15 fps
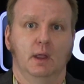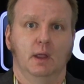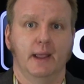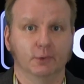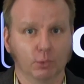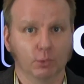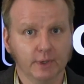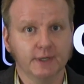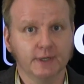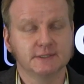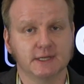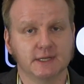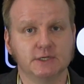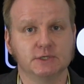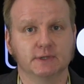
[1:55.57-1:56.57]
An
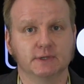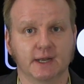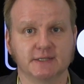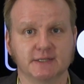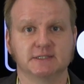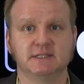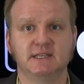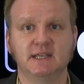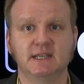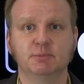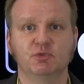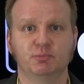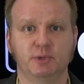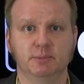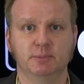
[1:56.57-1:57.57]
organization that has a team
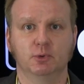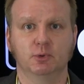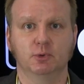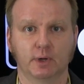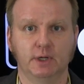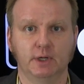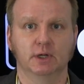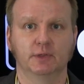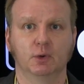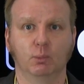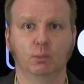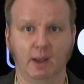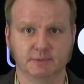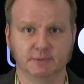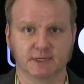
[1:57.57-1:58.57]
of people working on their
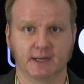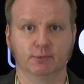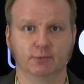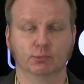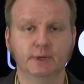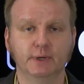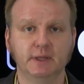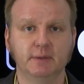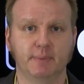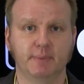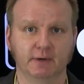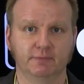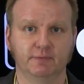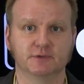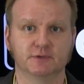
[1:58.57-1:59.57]
website really
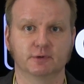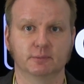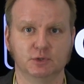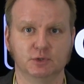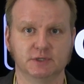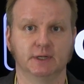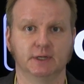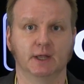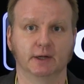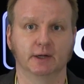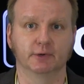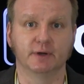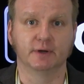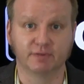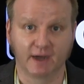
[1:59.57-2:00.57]
benefits from using
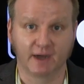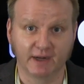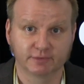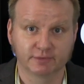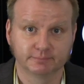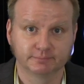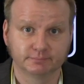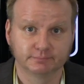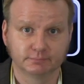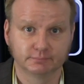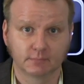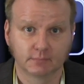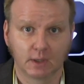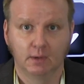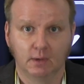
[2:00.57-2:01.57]
Concrete5.
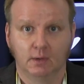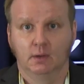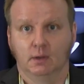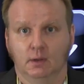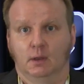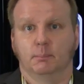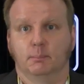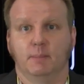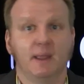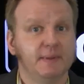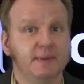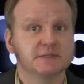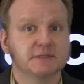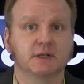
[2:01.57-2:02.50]
Maybe it's a